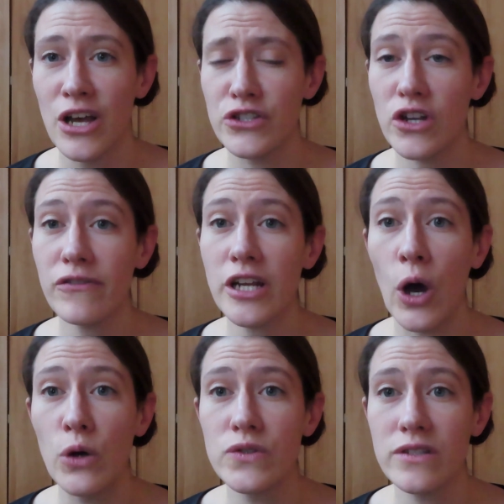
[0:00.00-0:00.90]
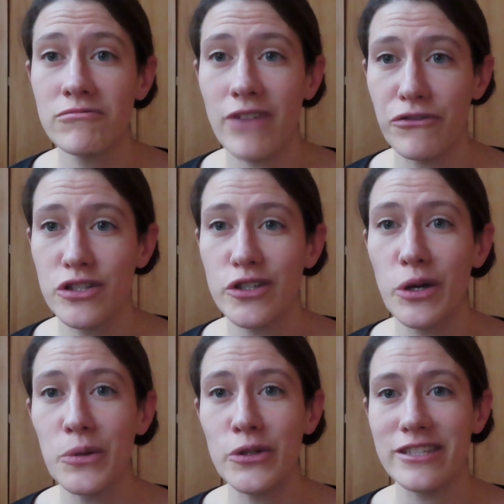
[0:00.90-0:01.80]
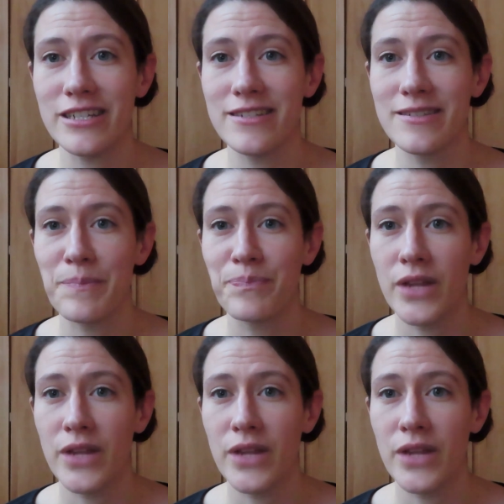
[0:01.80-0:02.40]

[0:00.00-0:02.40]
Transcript: serving host and refugee communities.